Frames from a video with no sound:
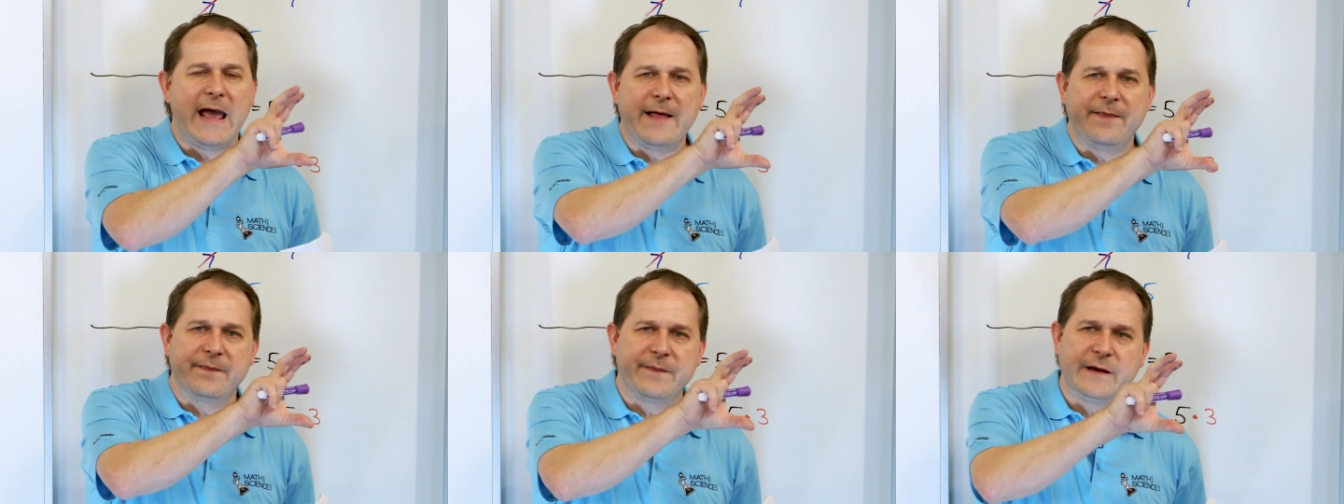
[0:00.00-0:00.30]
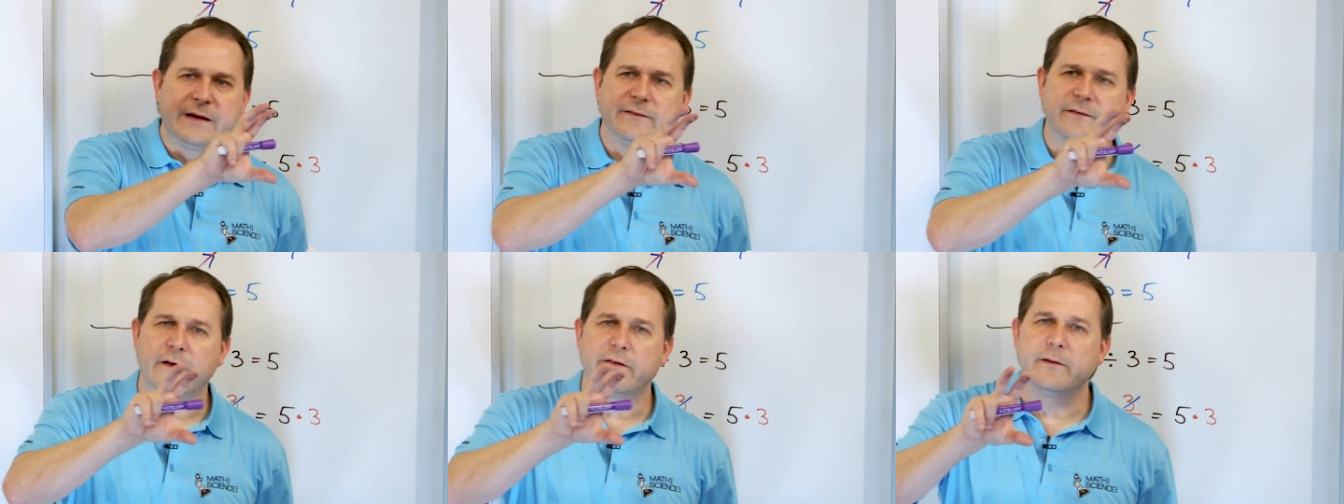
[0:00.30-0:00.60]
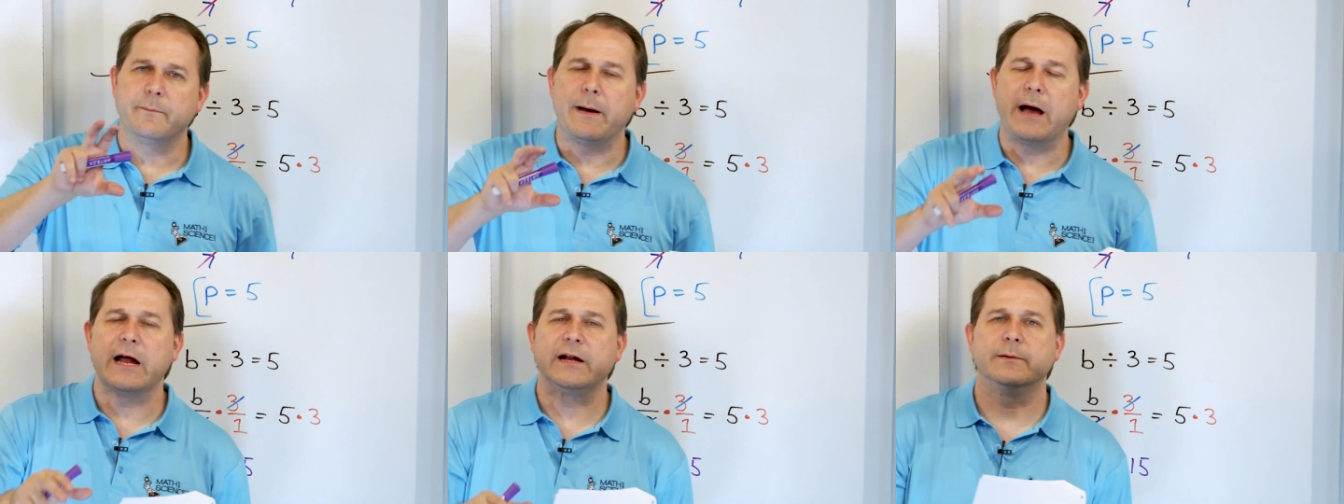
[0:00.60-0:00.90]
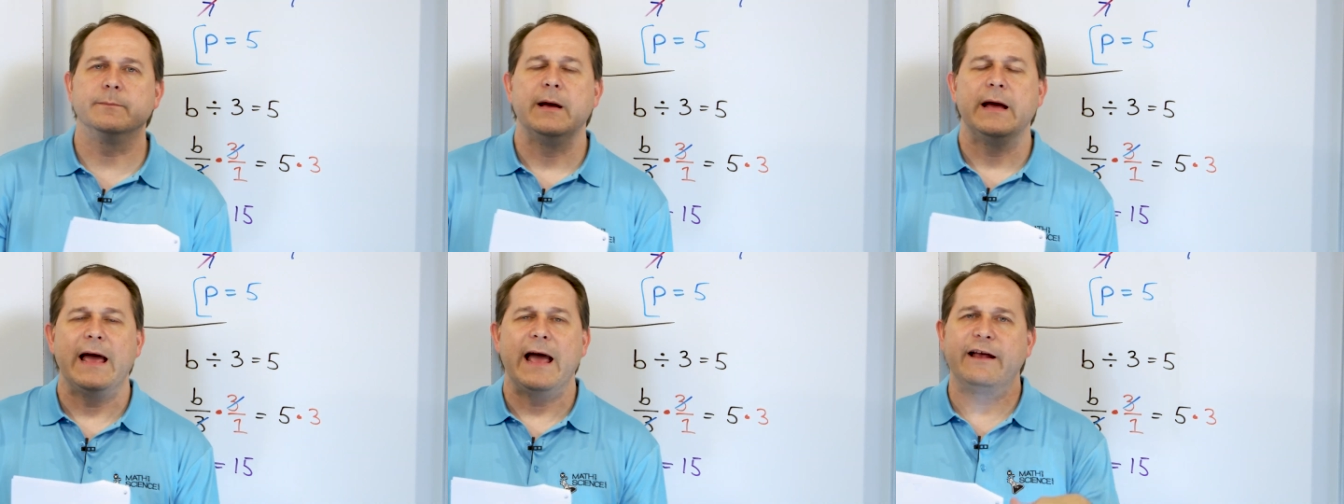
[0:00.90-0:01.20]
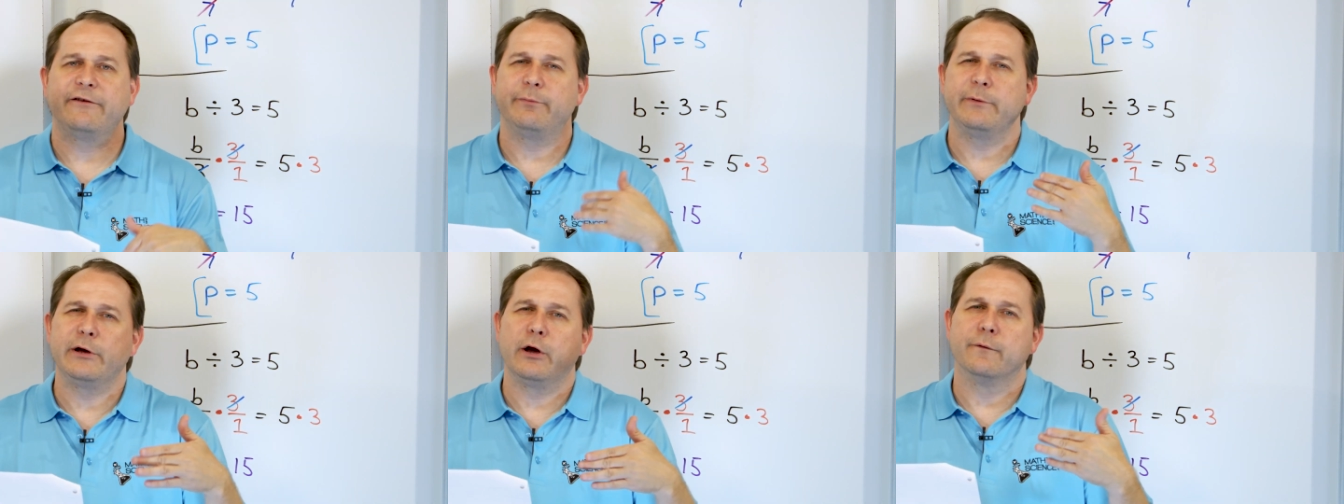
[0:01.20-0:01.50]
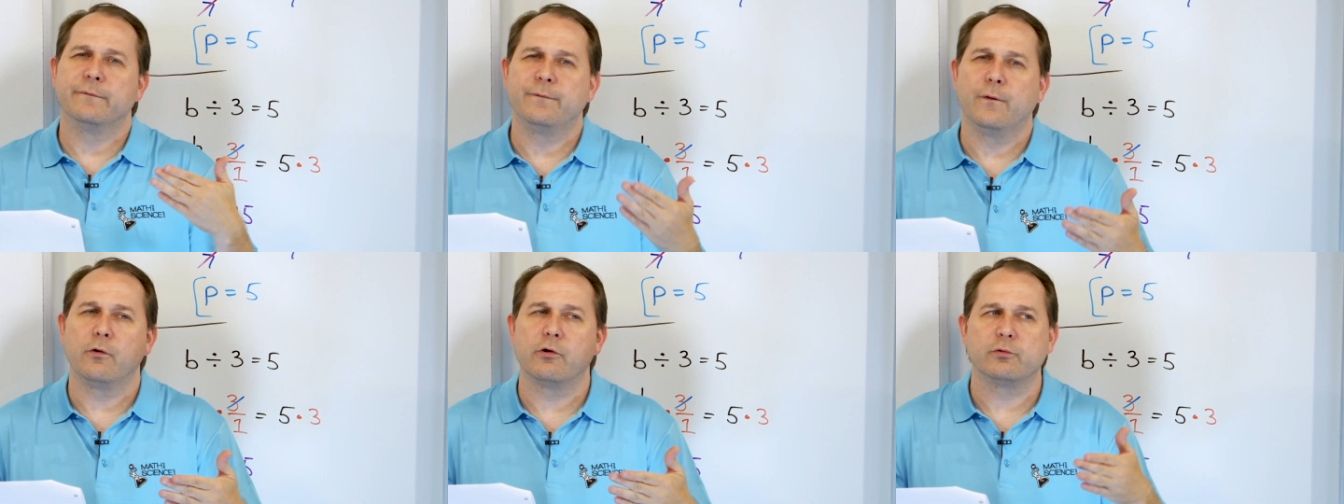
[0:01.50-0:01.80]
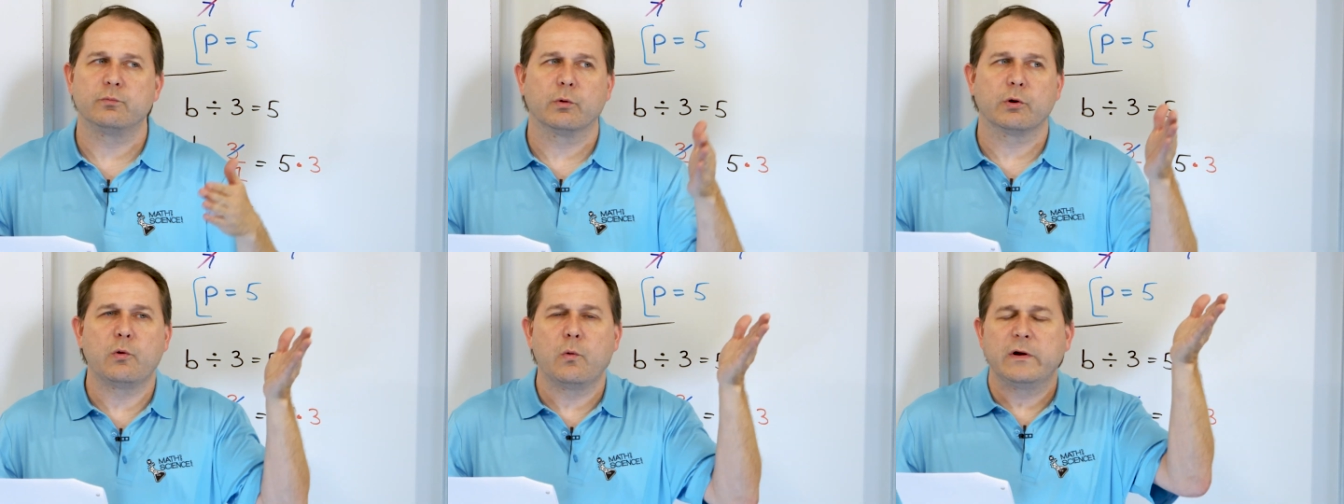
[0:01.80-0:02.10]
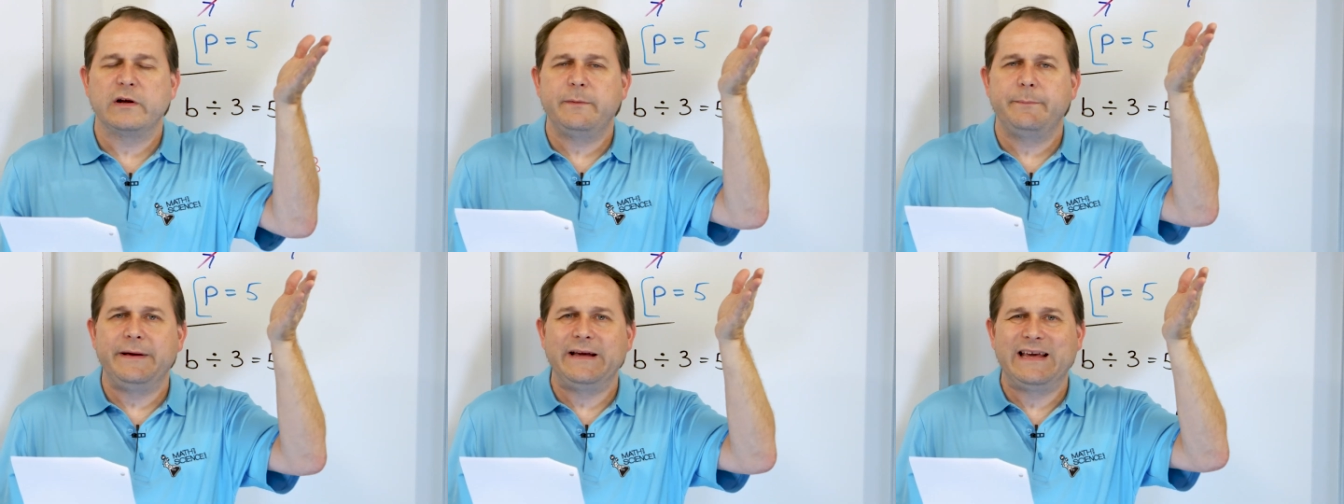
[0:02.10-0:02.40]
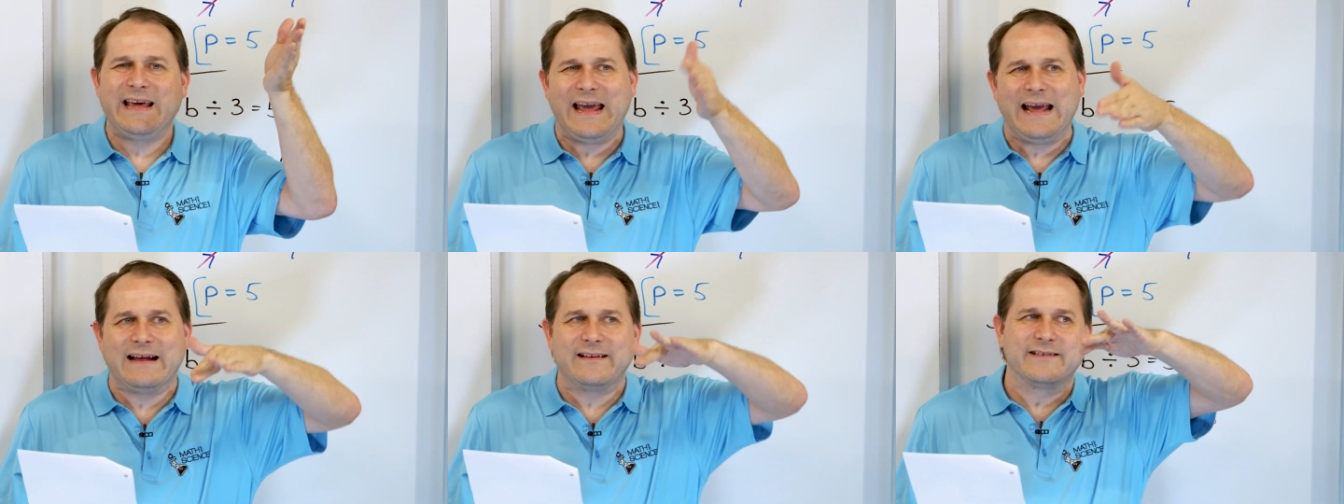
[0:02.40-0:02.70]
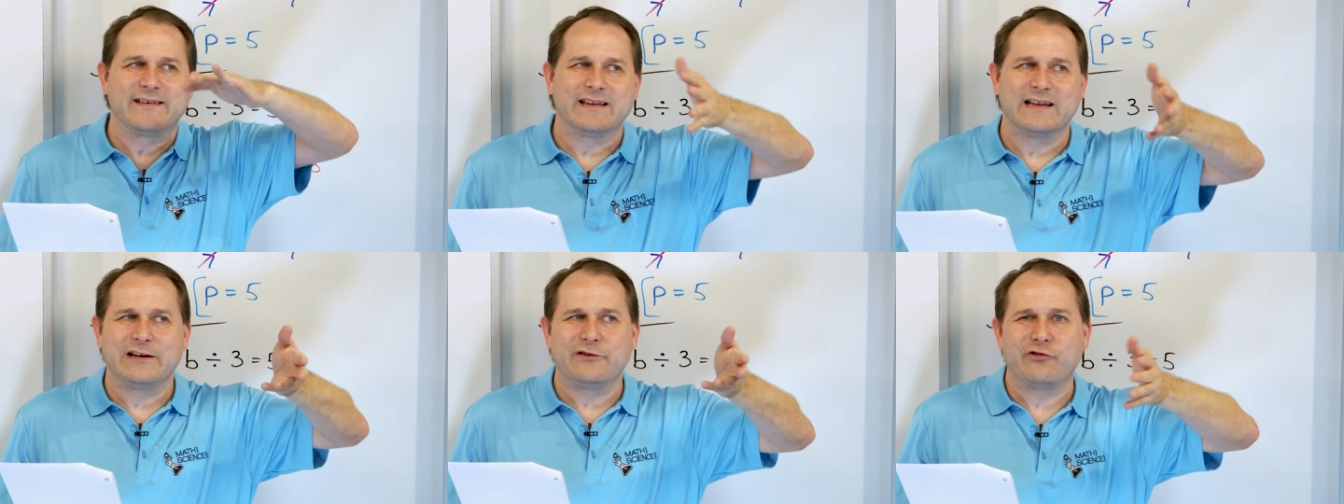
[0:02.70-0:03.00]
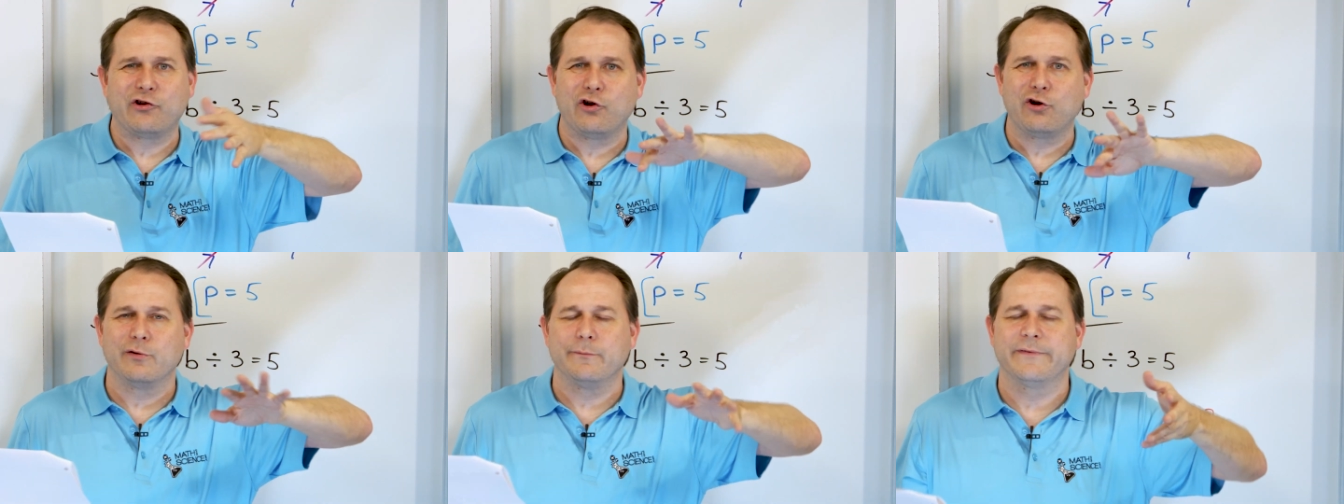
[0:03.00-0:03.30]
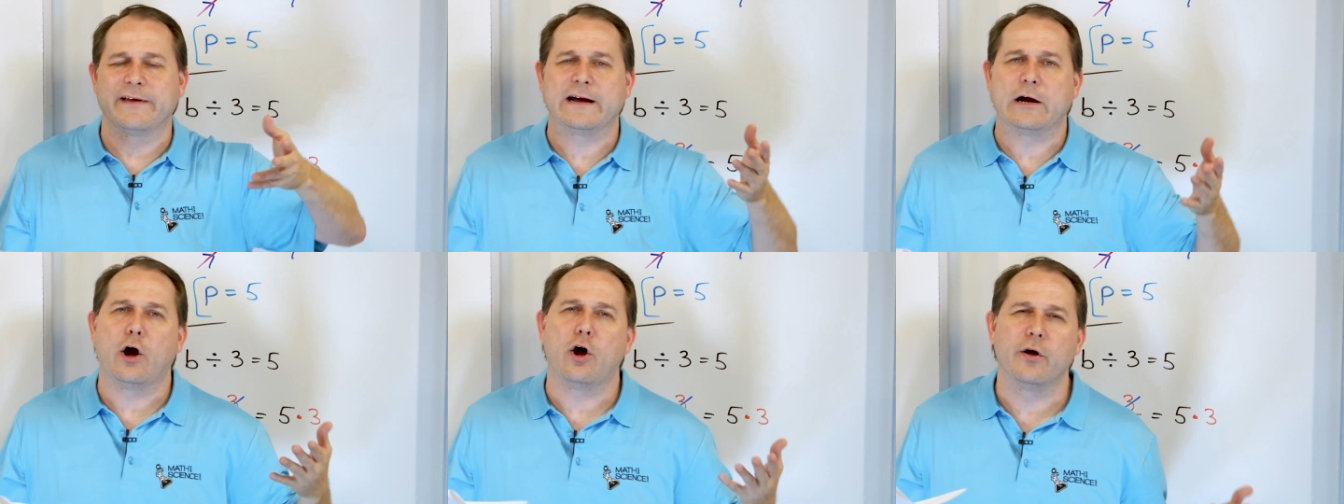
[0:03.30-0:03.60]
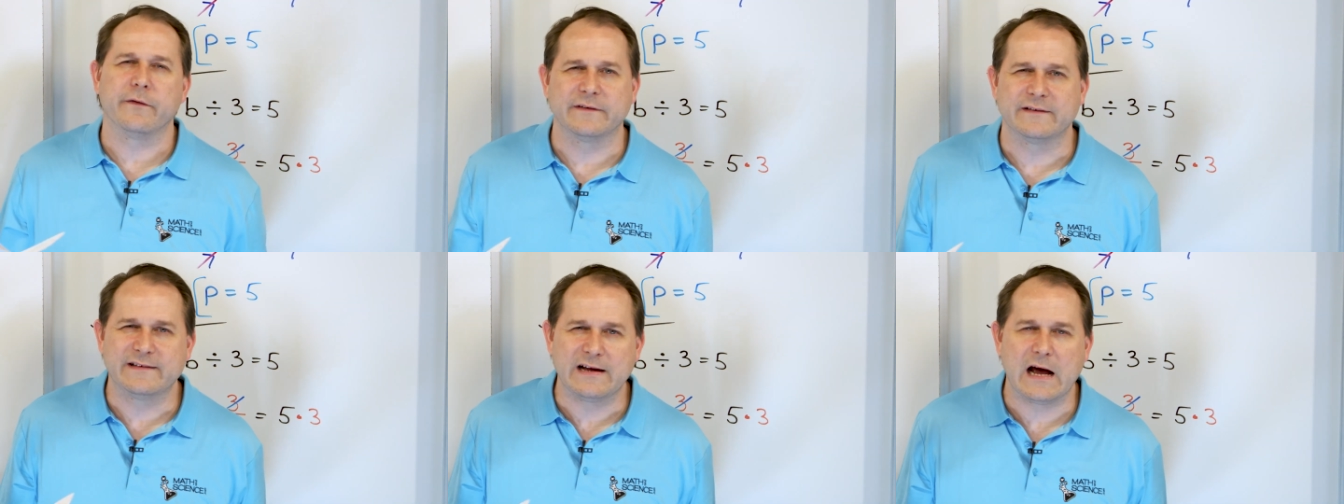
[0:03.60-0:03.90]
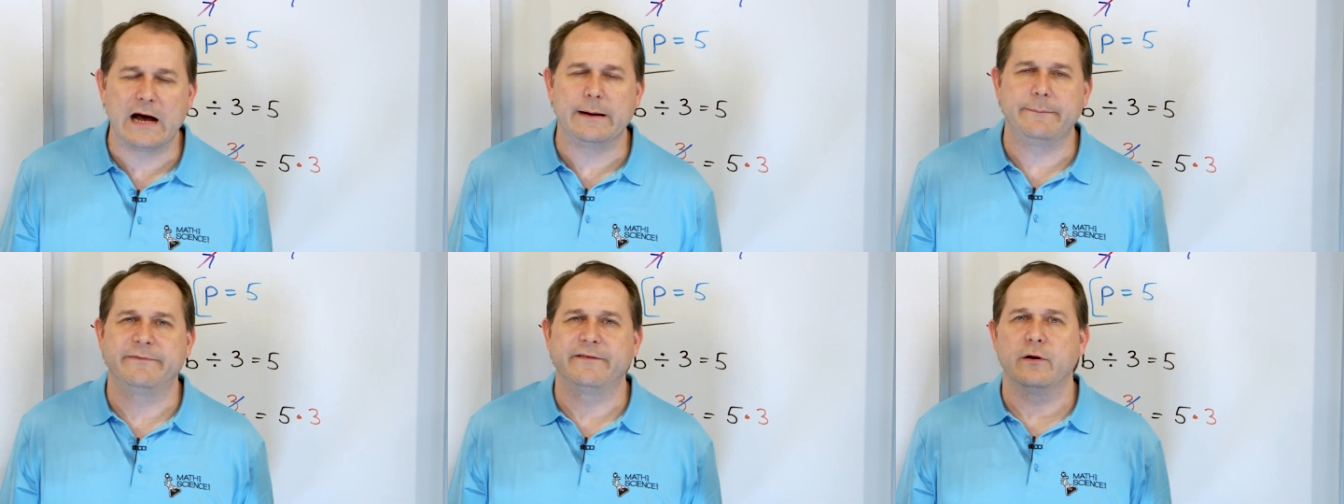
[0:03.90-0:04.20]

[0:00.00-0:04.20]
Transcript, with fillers: and things on the bottom, as we go forward, we're going to be canceling terms like all the time.